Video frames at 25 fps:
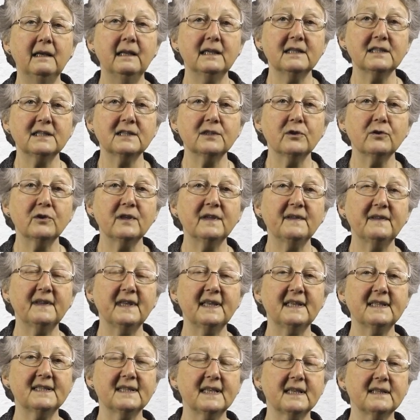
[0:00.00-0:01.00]
Let's look at
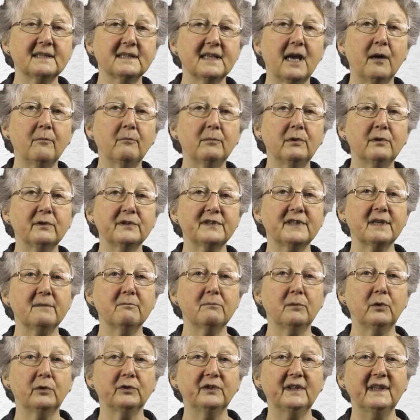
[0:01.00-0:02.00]
these examples
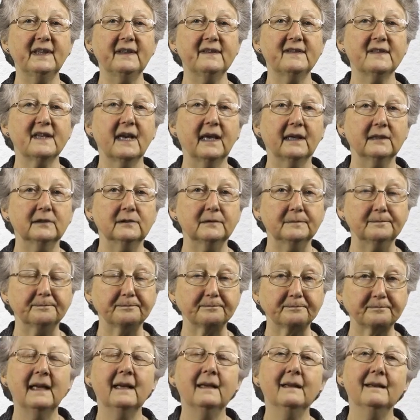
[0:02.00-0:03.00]
in more detail.
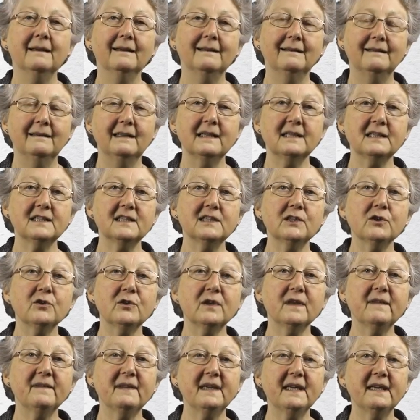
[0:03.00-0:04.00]
Let's
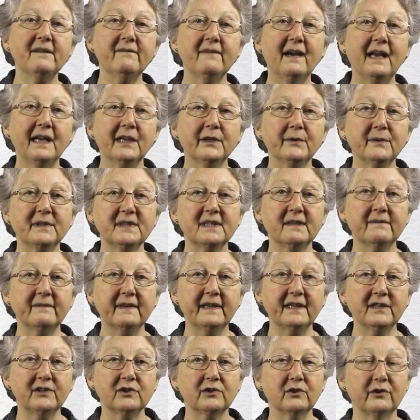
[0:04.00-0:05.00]
look at the evaluative
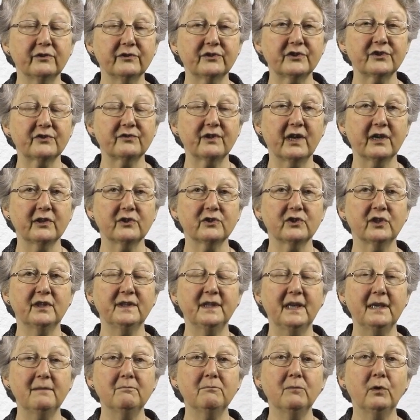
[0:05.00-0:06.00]
it
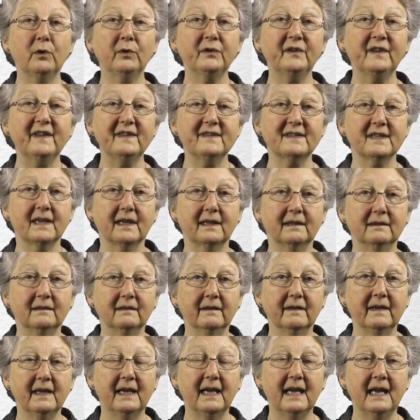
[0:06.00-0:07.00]
construction in more
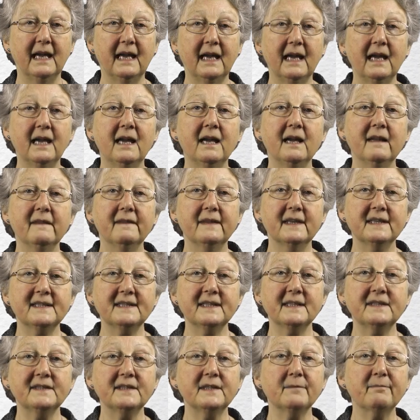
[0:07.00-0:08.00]
detail.
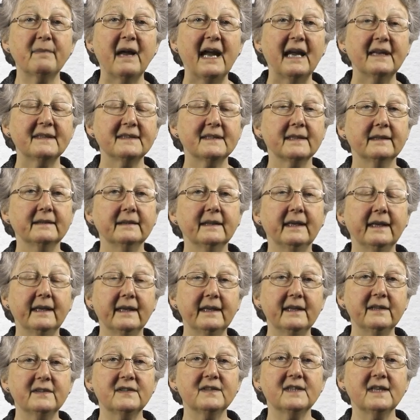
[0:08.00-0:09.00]
This is the pattern
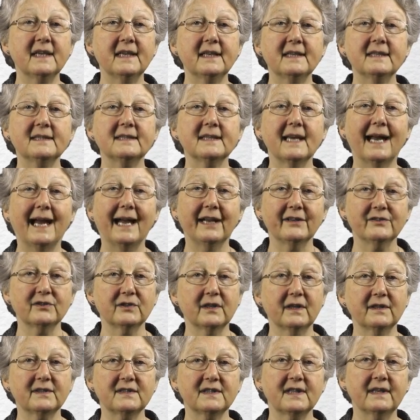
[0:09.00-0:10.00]
"it is
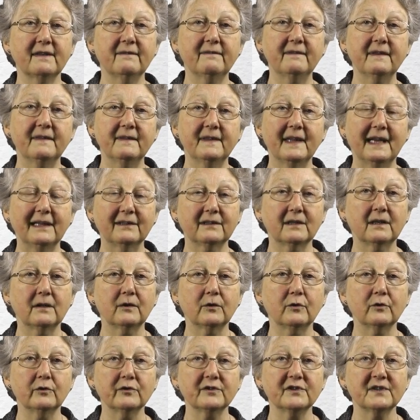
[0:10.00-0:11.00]
adjective that"
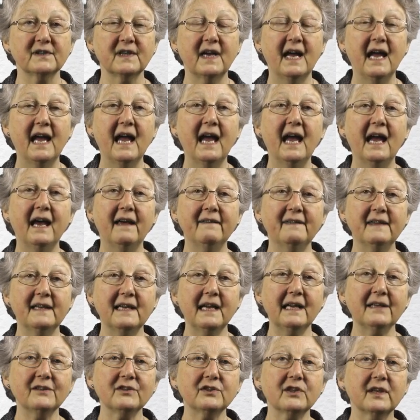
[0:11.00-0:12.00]
clause, and
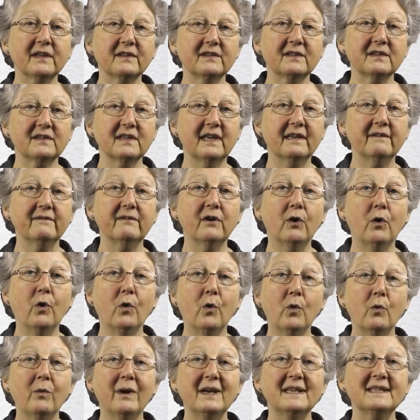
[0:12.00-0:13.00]
the adjective
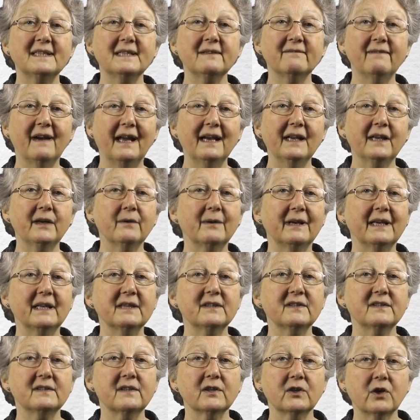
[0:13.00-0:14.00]
always
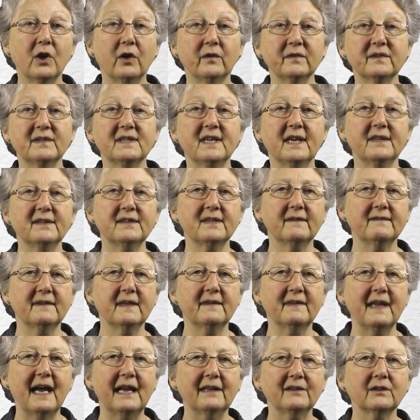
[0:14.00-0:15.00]
evaluates the content of
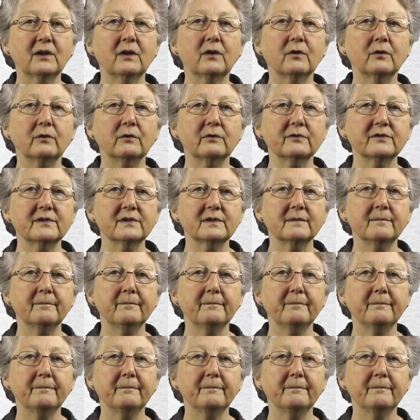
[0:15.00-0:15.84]
the that clause.